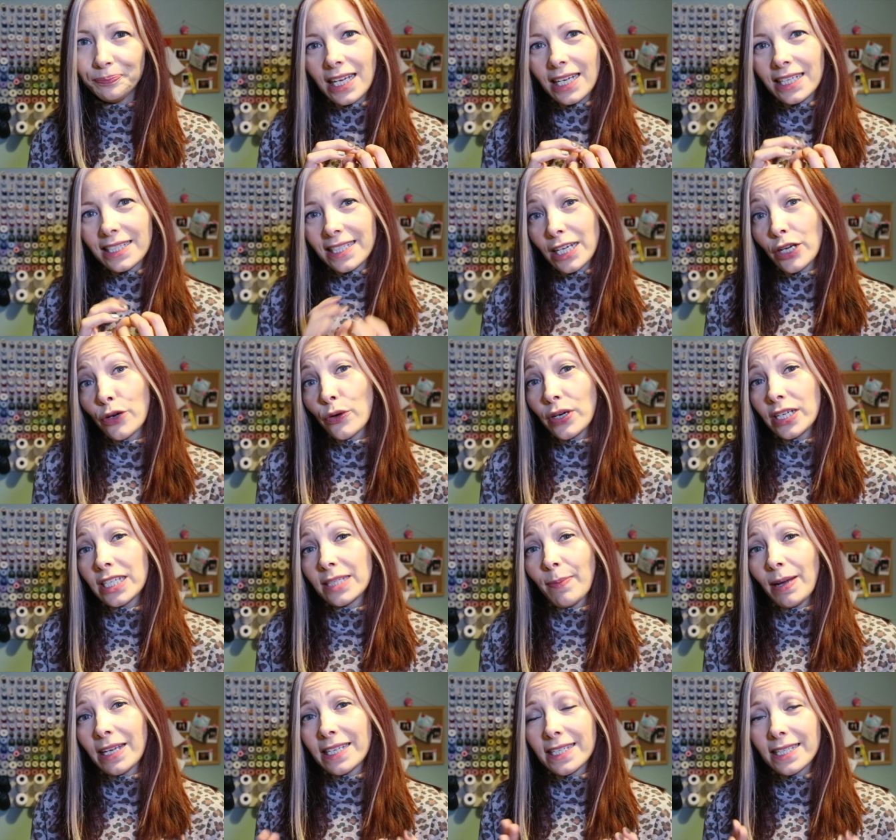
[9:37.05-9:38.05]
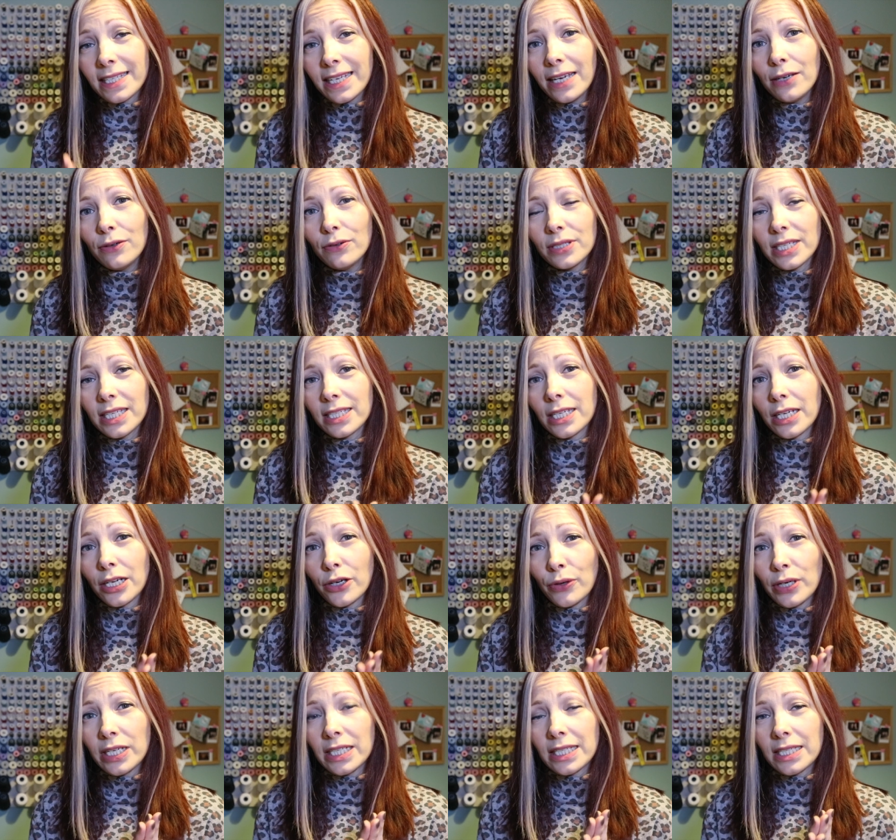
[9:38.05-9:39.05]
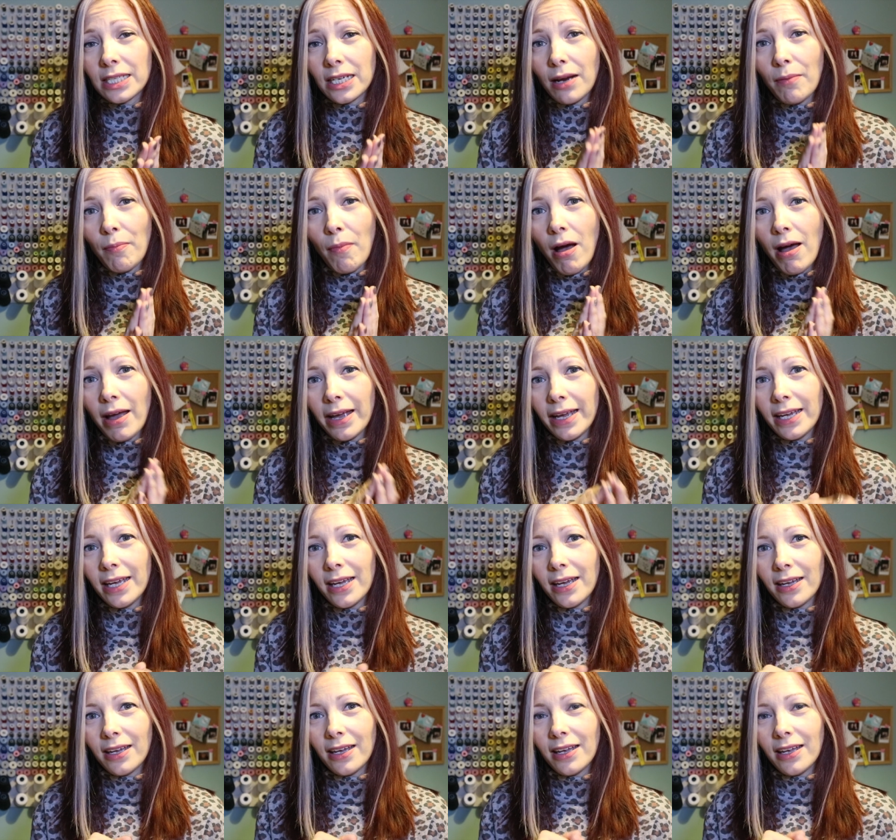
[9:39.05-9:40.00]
It's increased my skills, it's increased my